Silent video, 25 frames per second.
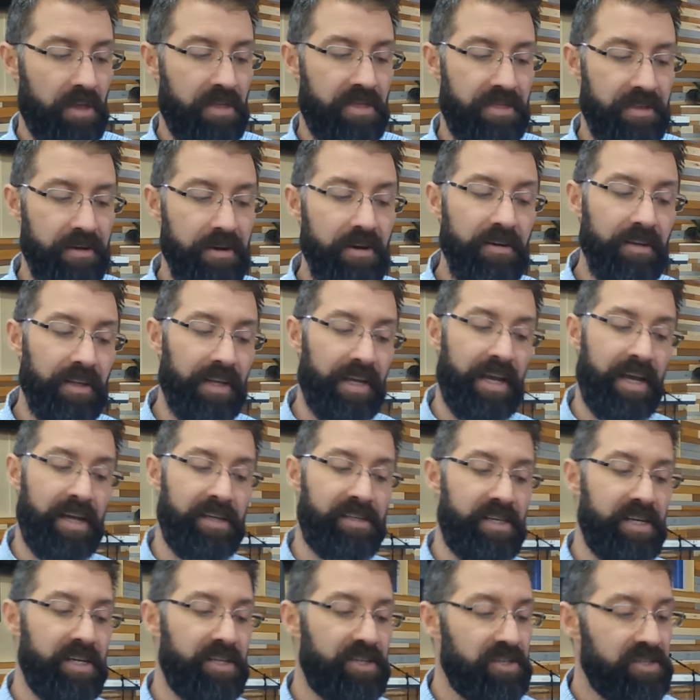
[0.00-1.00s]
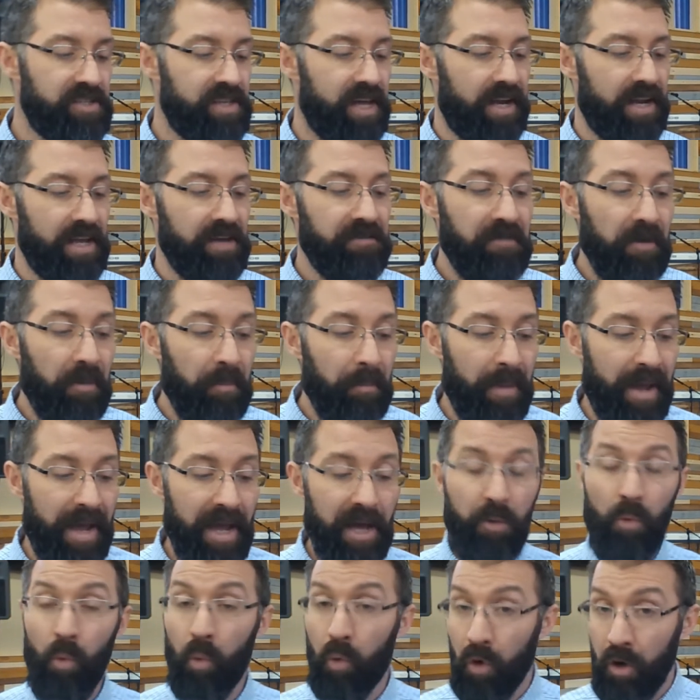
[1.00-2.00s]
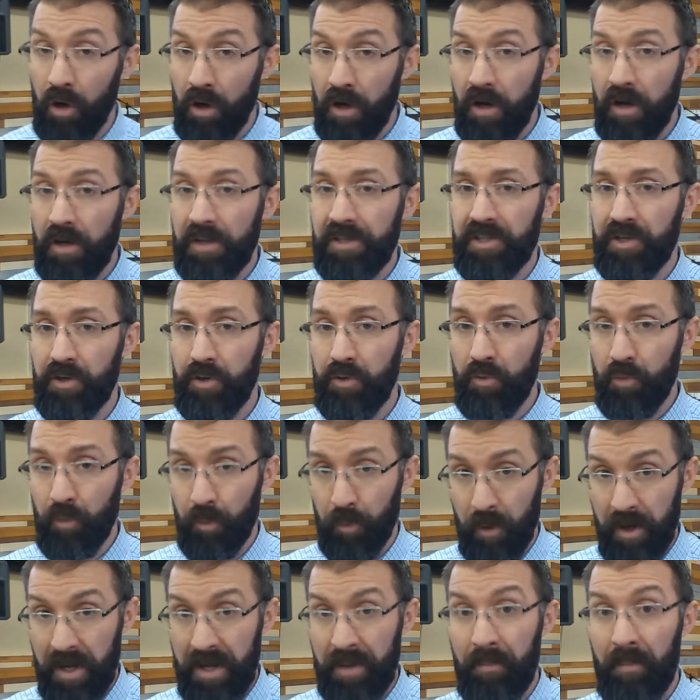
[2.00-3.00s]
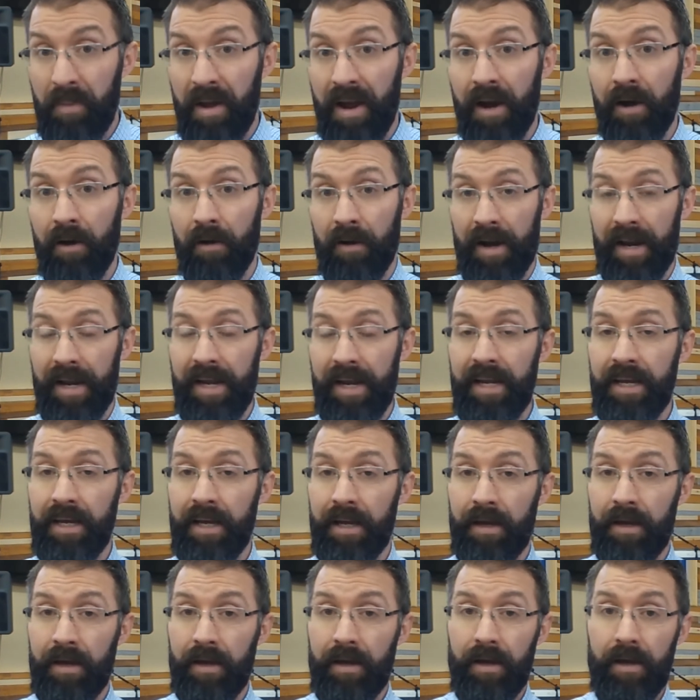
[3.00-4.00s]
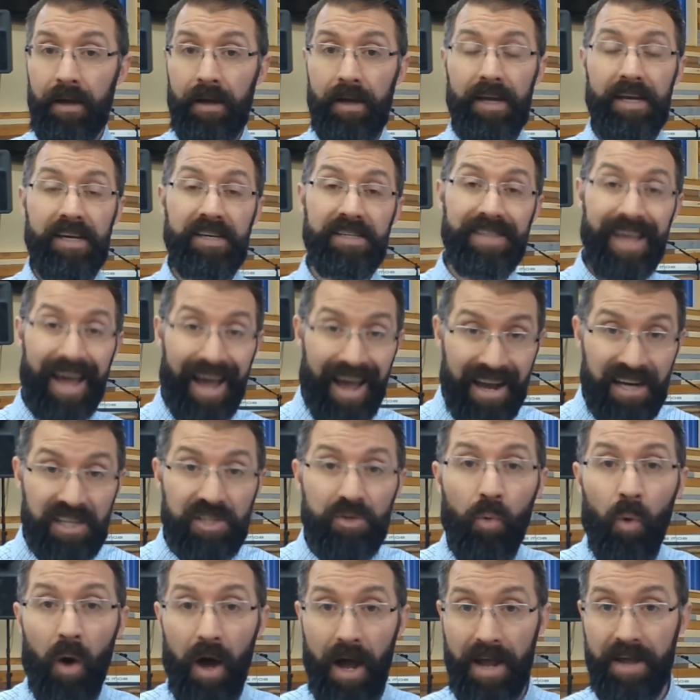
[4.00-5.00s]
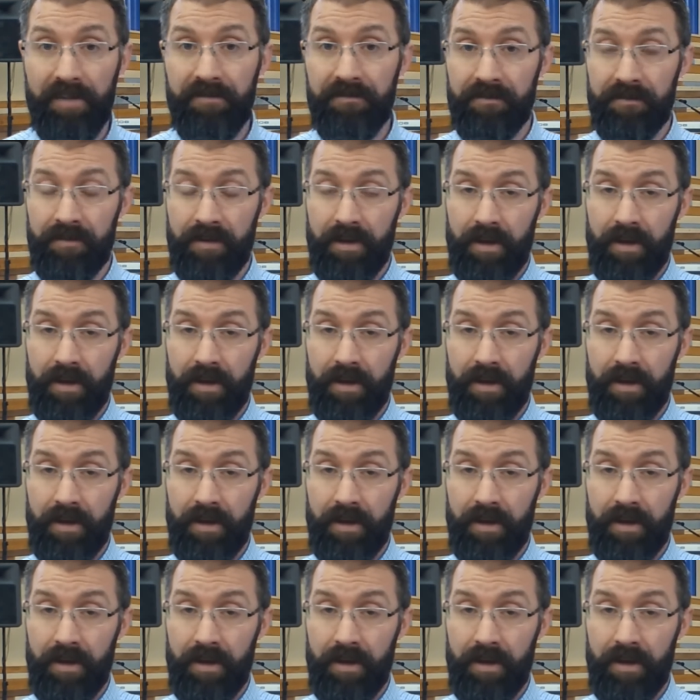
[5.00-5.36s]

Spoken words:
Thirdly, it teaches that if a man were to remarry his ex-wife